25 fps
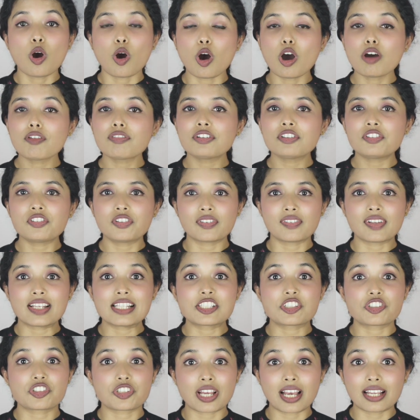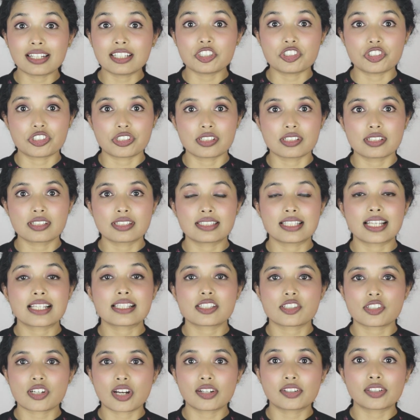often reveals challenges that
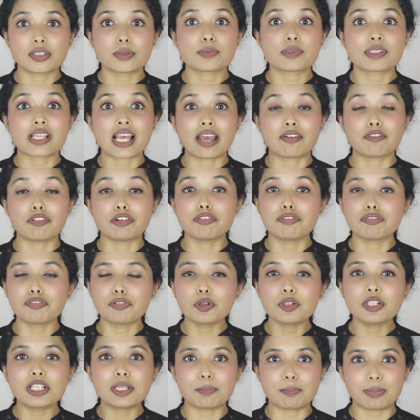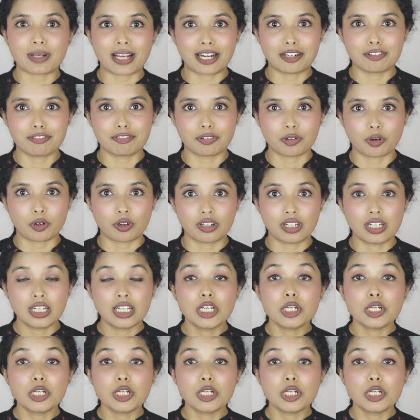startups haven't fully planned for,